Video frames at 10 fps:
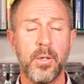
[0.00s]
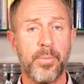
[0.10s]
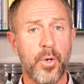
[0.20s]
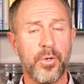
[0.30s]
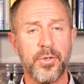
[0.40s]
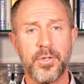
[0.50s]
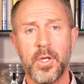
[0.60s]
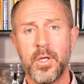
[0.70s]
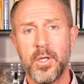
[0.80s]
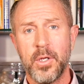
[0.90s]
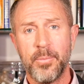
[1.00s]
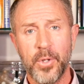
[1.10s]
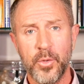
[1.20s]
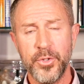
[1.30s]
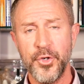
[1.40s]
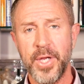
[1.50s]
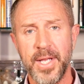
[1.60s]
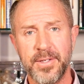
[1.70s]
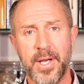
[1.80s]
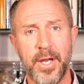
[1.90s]
Brokers, book what you
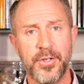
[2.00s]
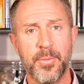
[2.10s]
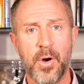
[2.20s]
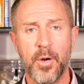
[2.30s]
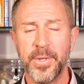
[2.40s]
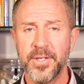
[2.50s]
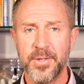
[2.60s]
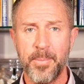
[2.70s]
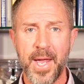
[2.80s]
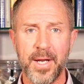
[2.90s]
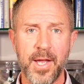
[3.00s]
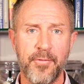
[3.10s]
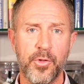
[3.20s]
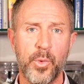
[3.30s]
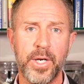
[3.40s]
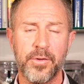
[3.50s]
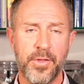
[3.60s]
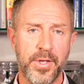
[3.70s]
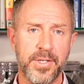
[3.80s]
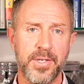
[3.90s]
can today or tomorrow, because the back half of the week are the
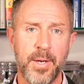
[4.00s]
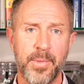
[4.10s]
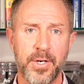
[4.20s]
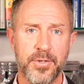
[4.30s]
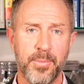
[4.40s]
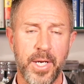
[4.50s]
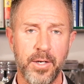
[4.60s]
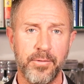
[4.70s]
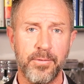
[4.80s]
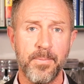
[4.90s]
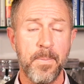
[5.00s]
things nightmares are made of.